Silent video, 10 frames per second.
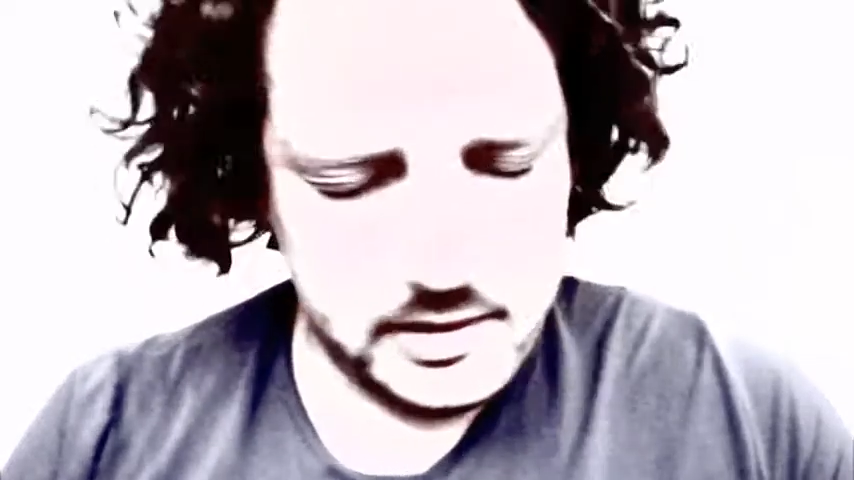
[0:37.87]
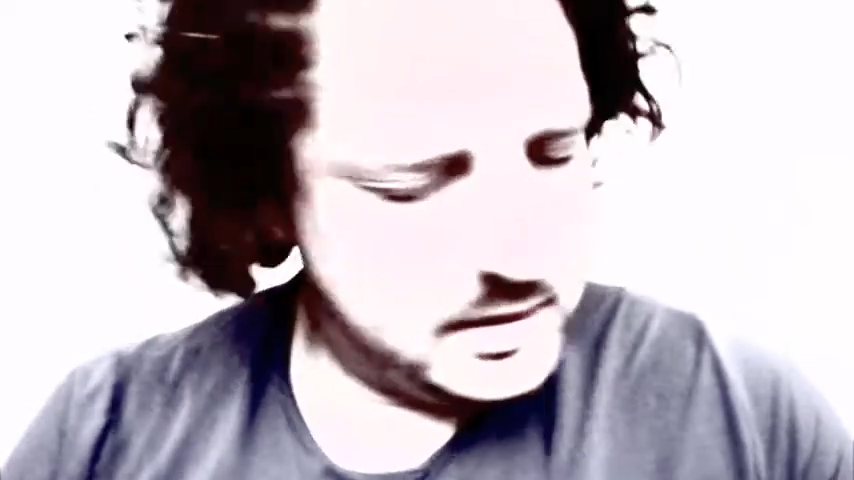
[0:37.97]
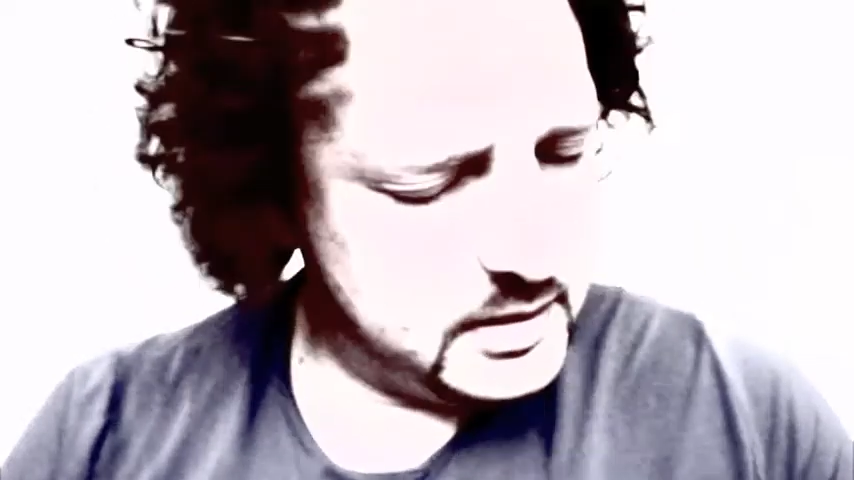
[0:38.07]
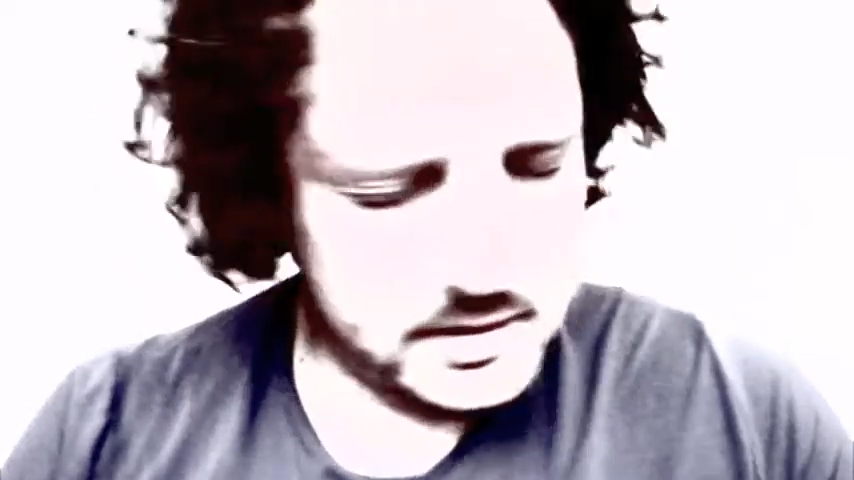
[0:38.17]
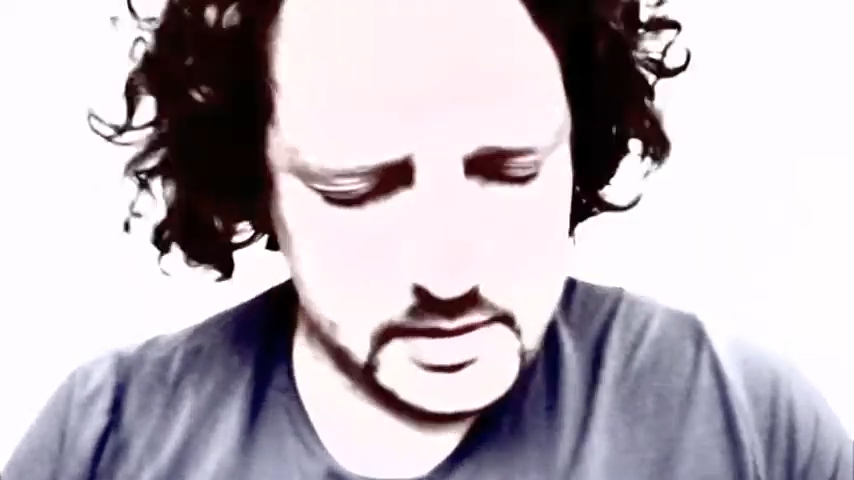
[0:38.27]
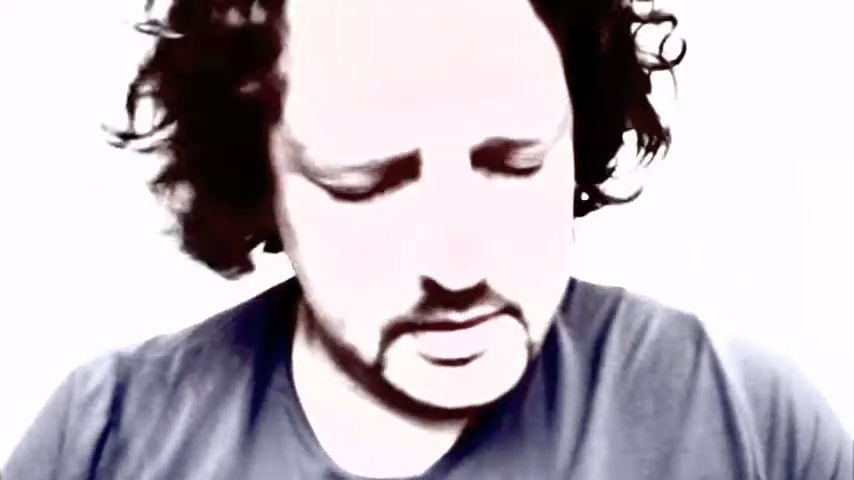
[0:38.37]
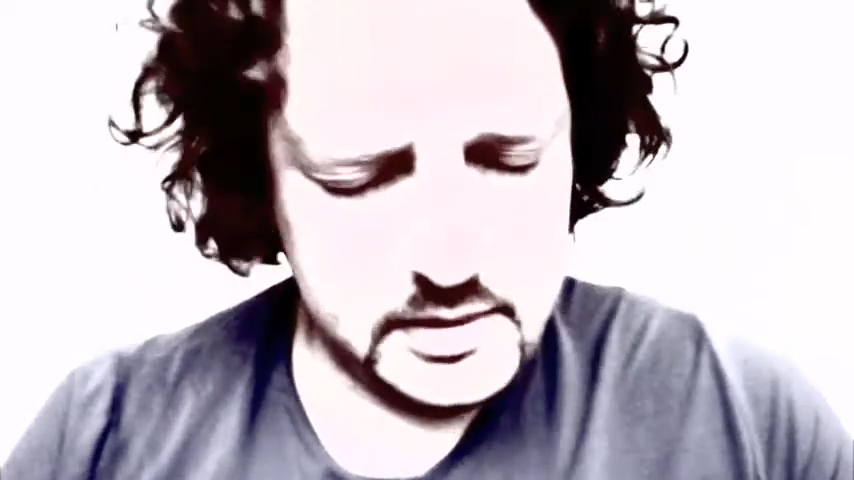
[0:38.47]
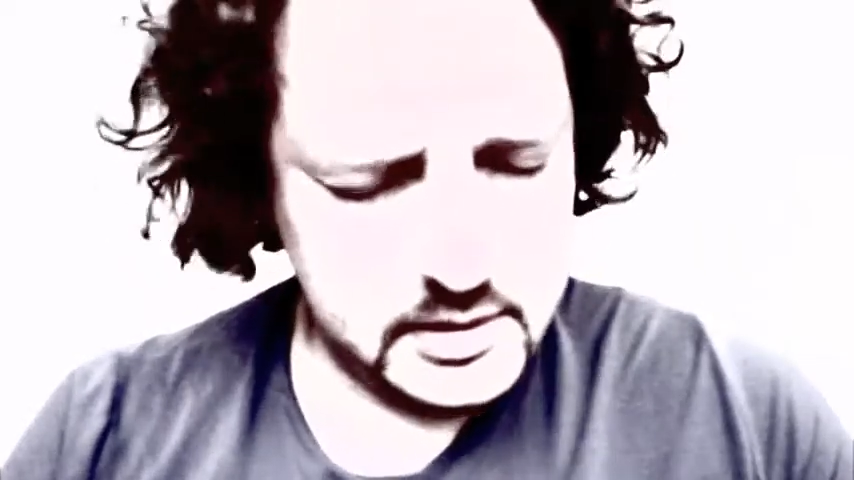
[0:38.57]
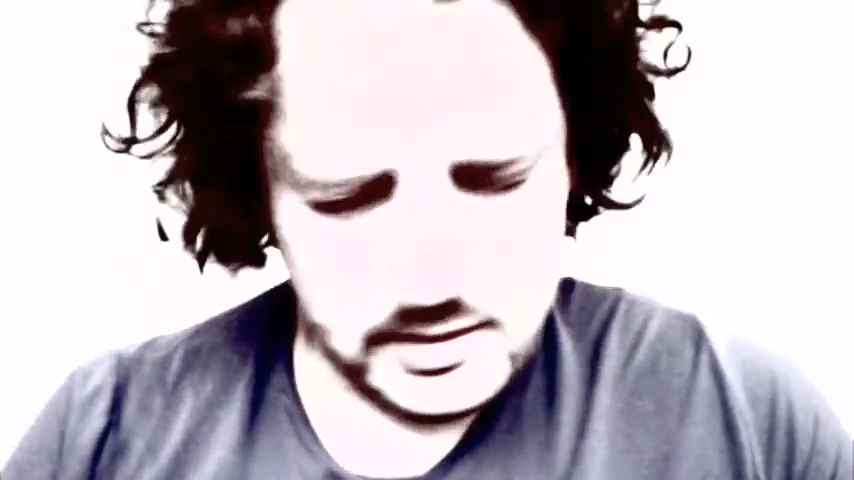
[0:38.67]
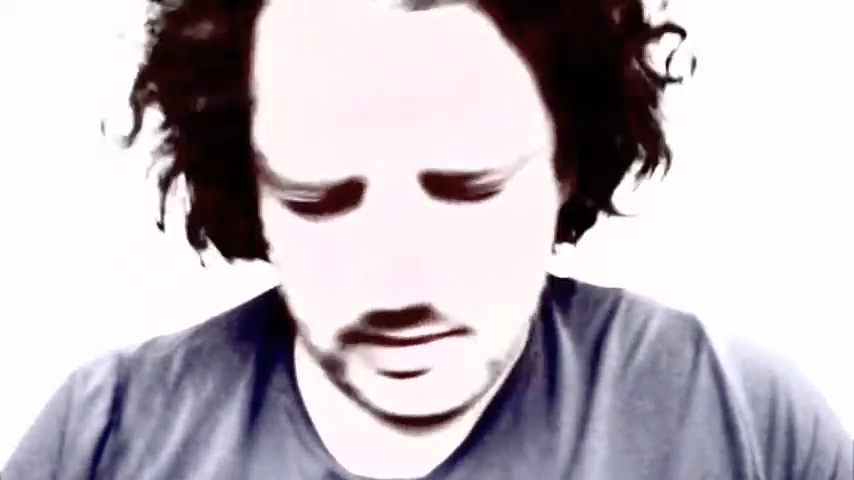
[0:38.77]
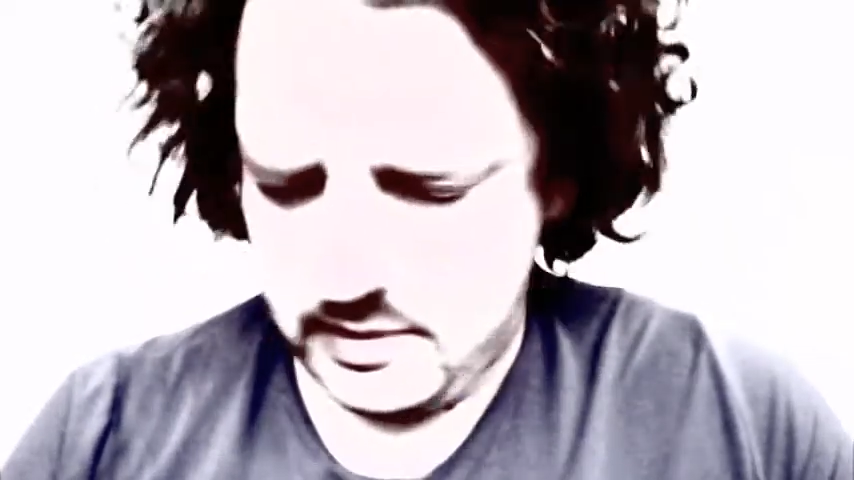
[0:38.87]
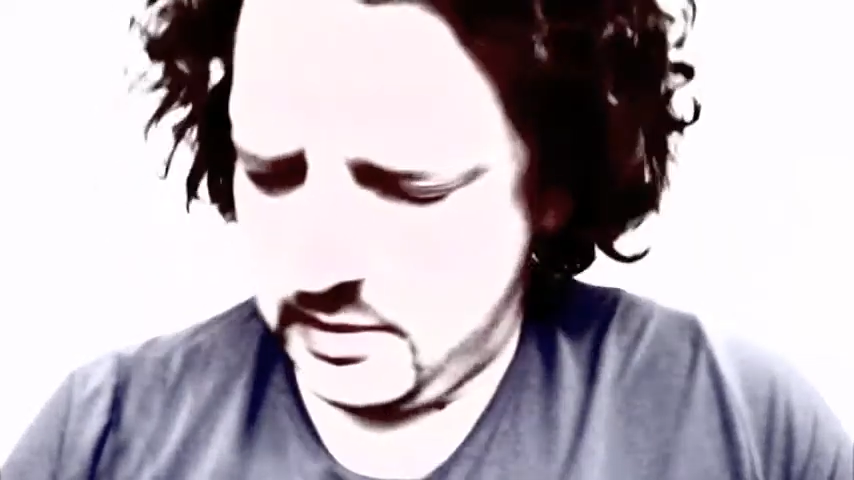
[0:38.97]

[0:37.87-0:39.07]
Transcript: It's overwhelmed by those,